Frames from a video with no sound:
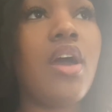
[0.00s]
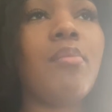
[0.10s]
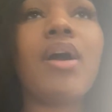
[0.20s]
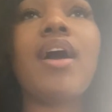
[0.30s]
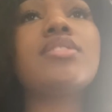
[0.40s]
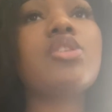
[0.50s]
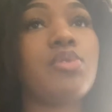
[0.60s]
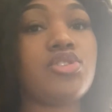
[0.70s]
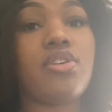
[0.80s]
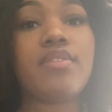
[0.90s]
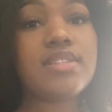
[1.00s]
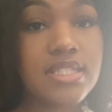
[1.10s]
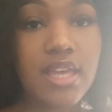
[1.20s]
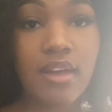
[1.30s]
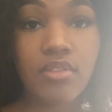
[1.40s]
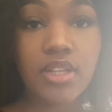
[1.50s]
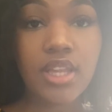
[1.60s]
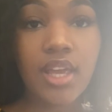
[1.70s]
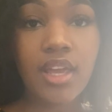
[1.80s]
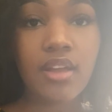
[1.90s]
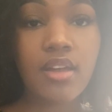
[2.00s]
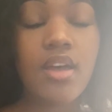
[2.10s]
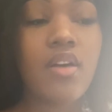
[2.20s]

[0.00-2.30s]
but customer service is everything.